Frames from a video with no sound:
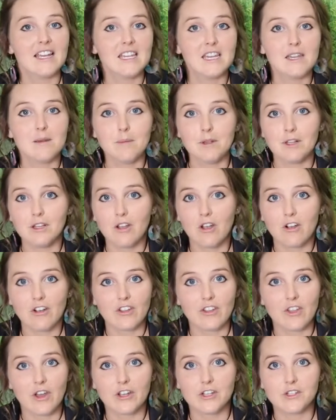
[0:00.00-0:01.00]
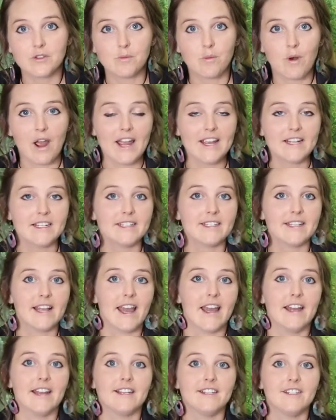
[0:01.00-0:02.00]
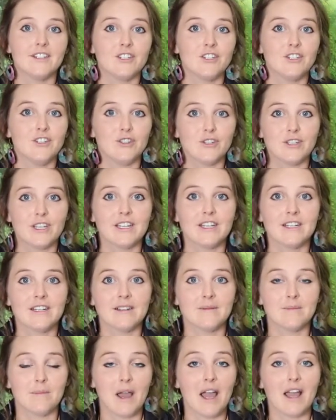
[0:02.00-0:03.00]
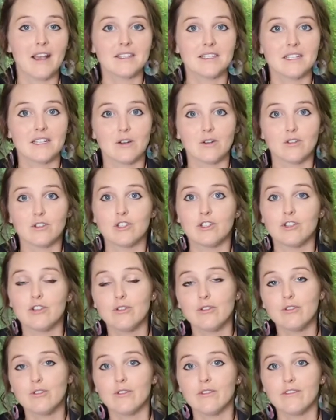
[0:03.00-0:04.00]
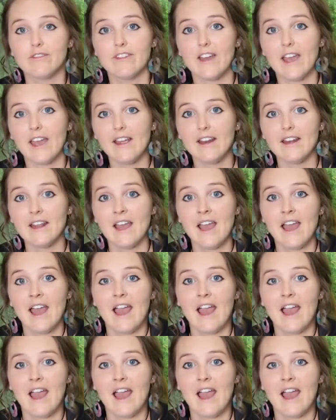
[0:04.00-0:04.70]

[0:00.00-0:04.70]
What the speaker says: keep a log of those weights and you can pass it on to your vet,